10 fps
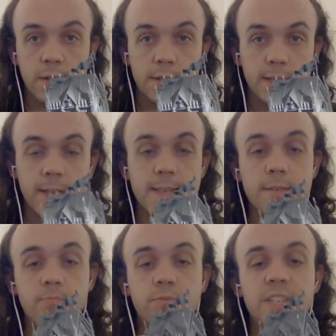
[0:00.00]

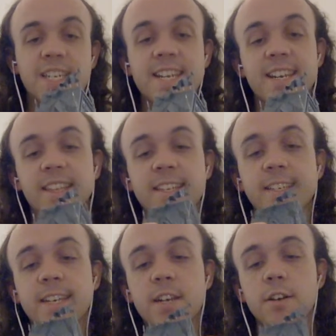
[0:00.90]
slightly sneakily
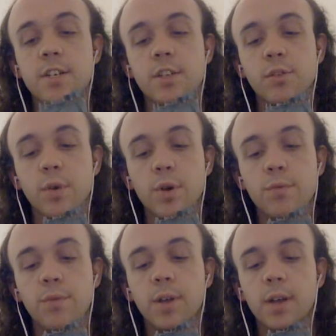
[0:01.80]
secured to the
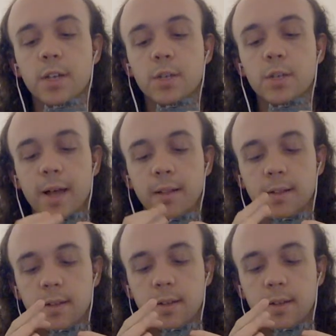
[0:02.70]
roof as well